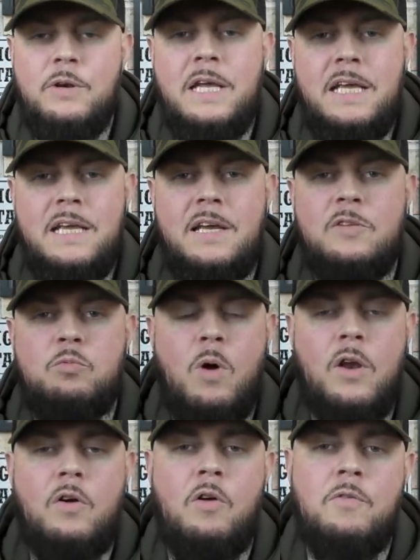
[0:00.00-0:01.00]
He is
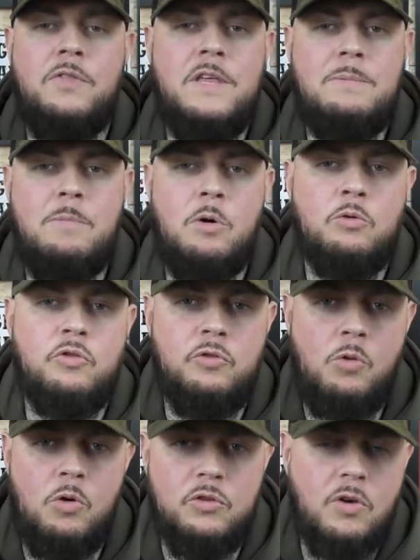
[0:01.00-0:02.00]
one of the most
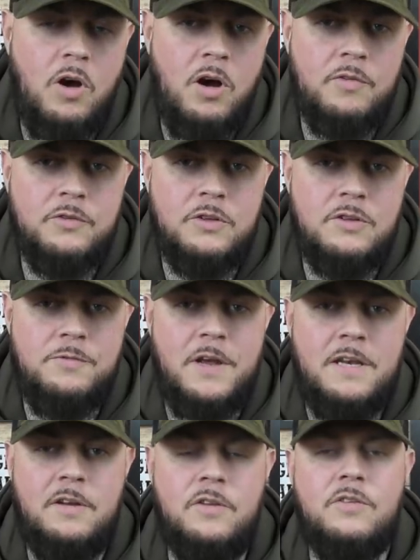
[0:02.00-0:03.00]
sought-after
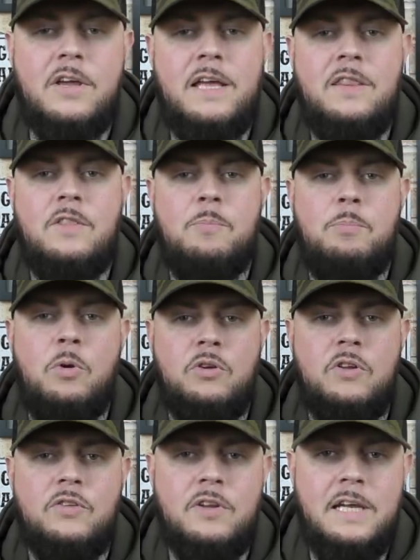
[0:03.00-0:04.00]
defenders in the
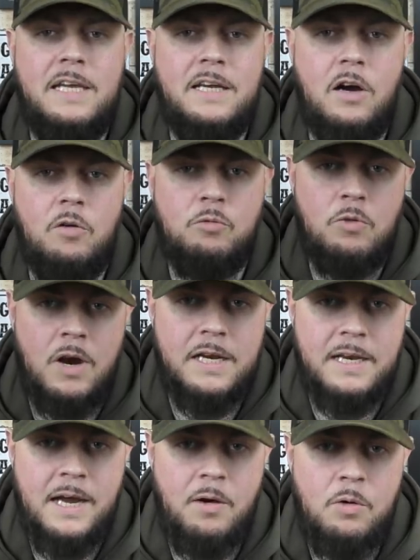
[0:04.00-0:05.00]
Bundesliga right
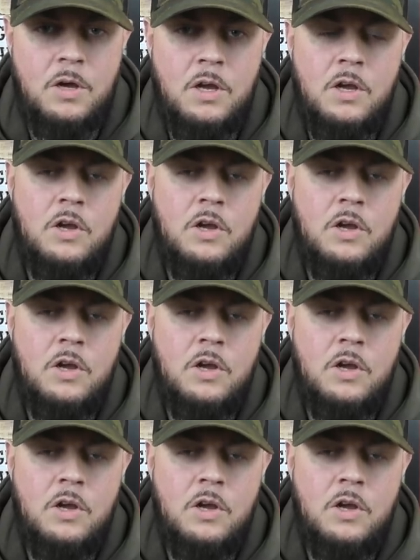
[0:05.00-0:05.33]
now.